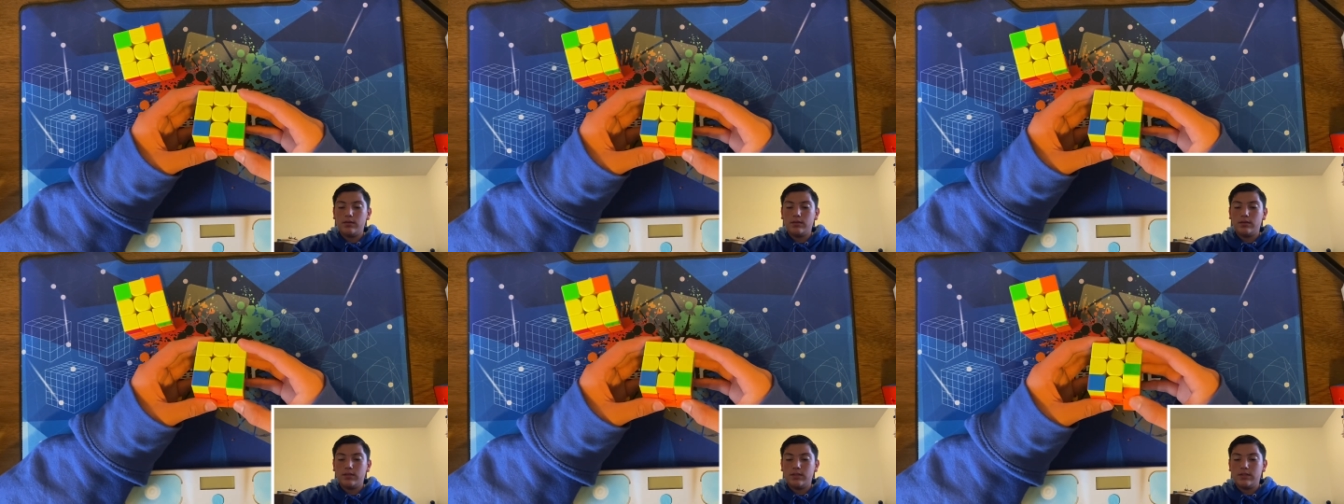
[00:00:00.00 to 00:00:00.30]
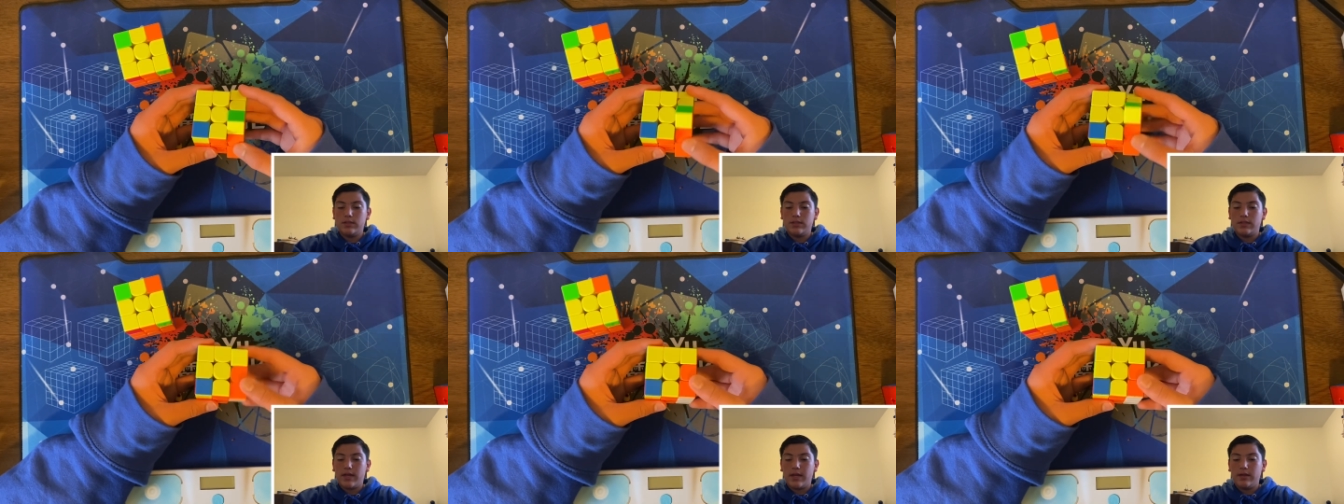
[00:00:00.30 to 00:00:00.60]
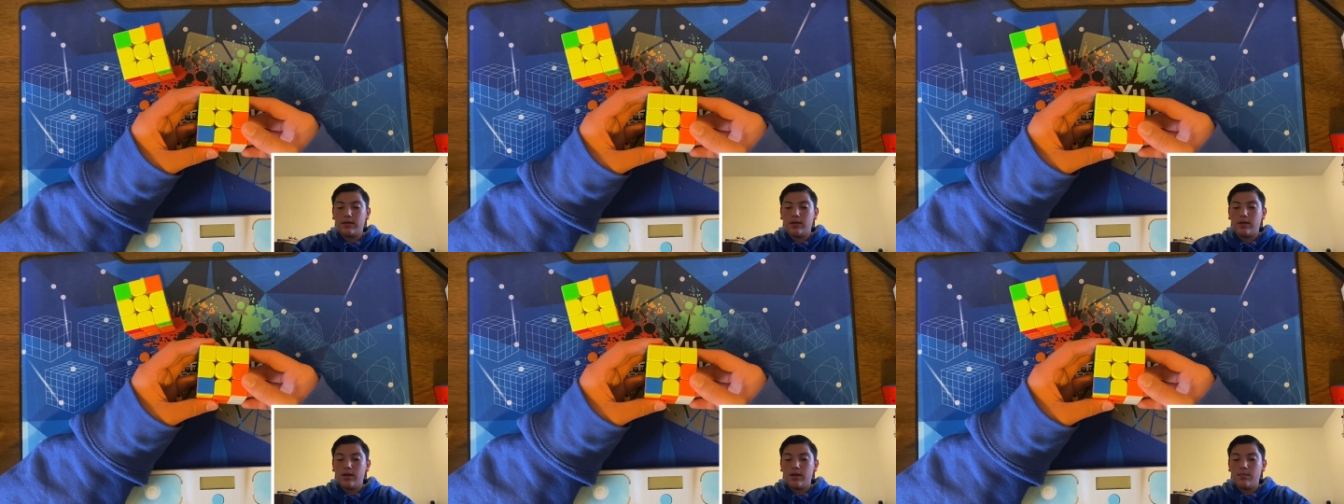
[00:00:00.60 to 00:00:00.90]
the
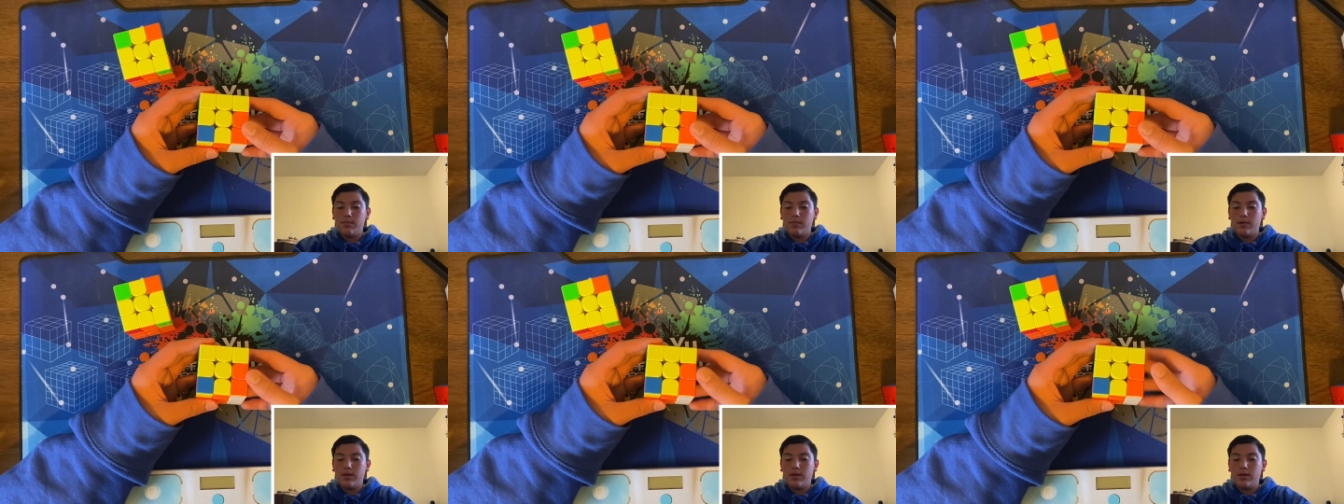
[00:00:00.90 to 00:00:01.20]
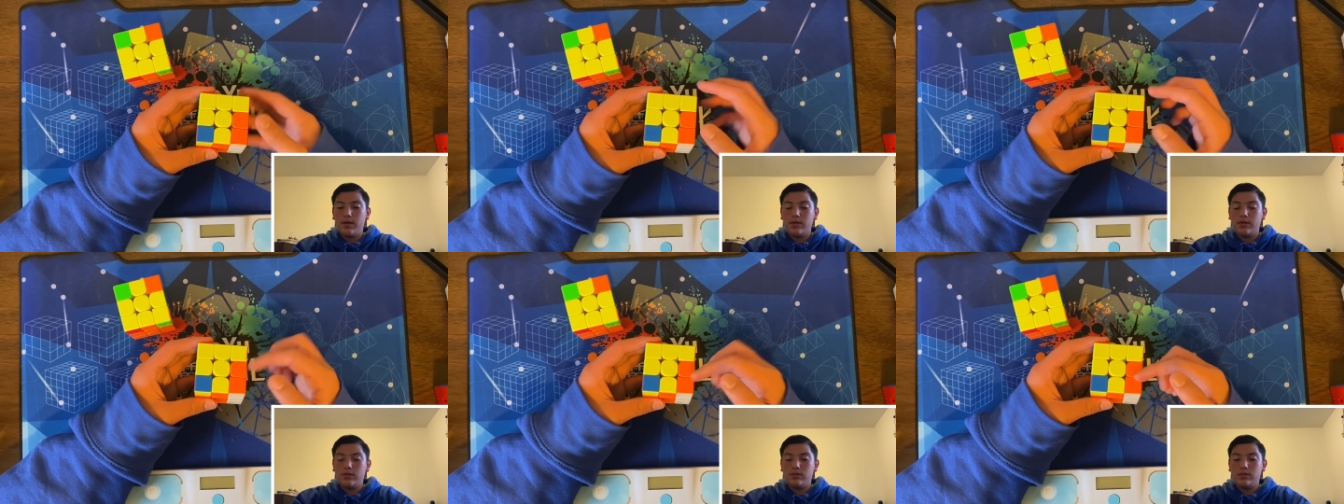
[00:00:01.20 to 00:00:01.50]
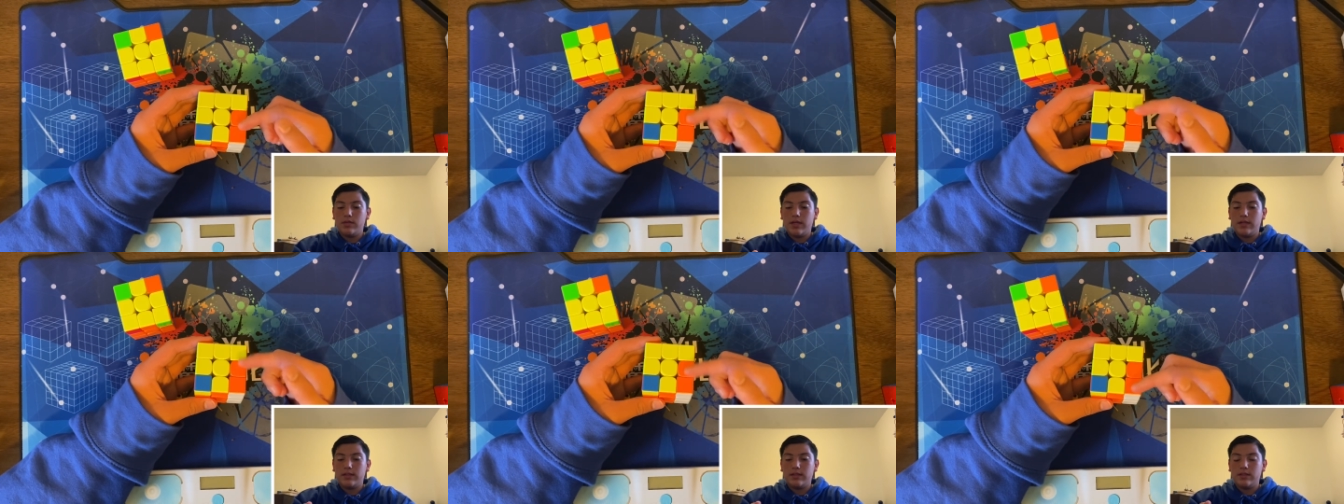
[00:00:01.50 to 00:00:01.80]
side up, you
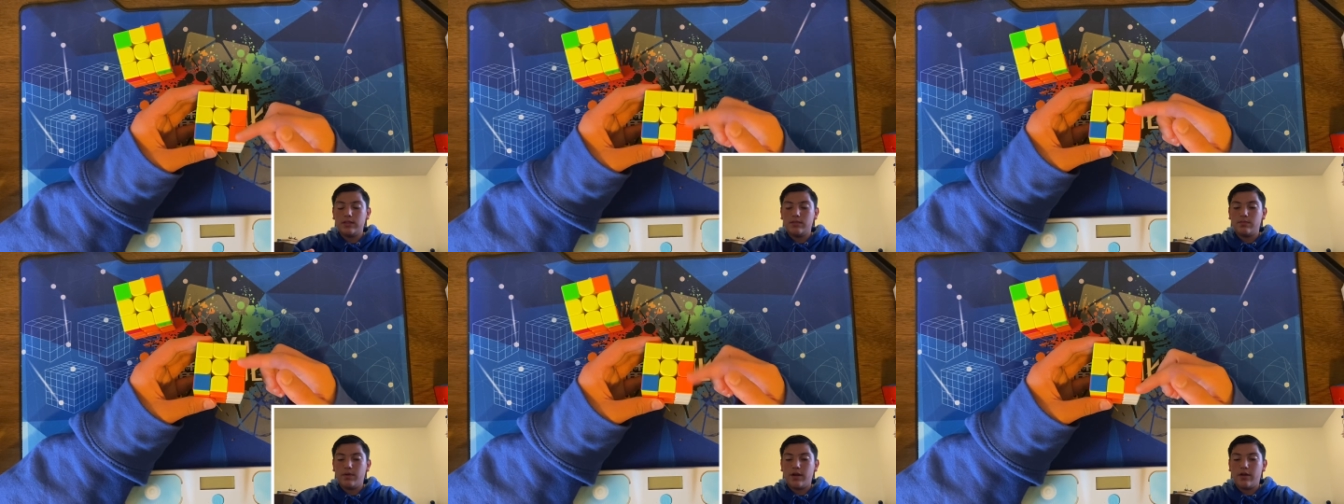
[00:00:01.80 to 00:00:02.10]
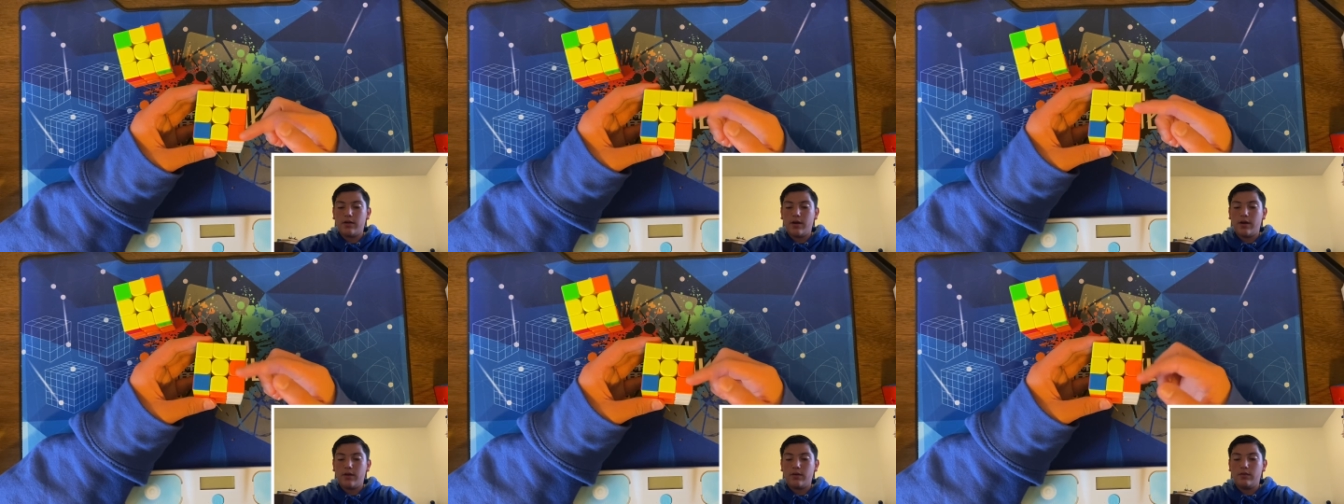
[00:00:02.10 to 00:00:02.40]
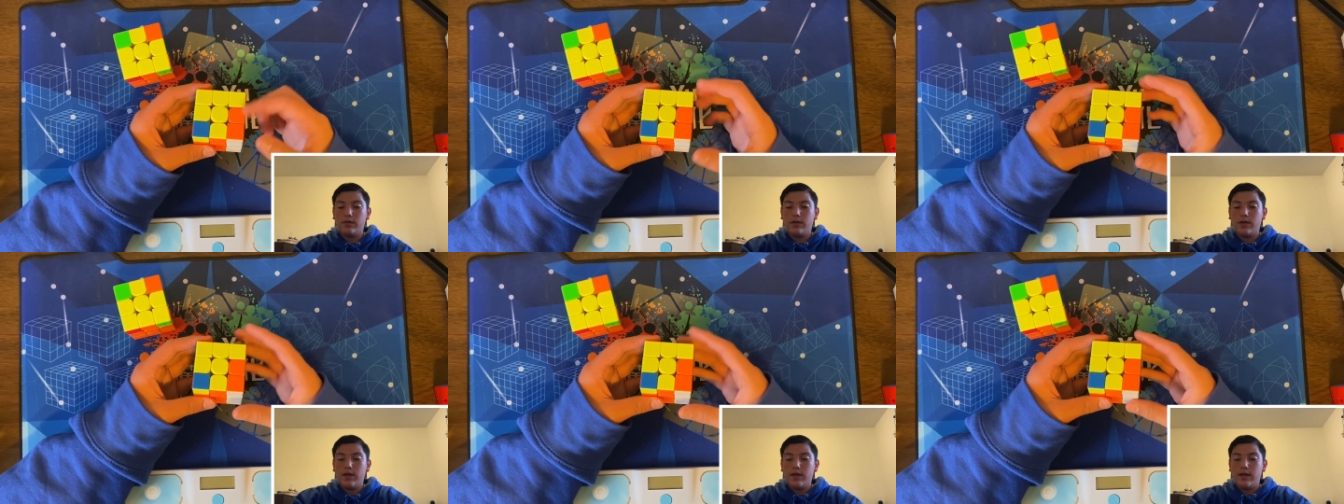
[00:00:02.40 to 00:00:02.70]
take this pair out,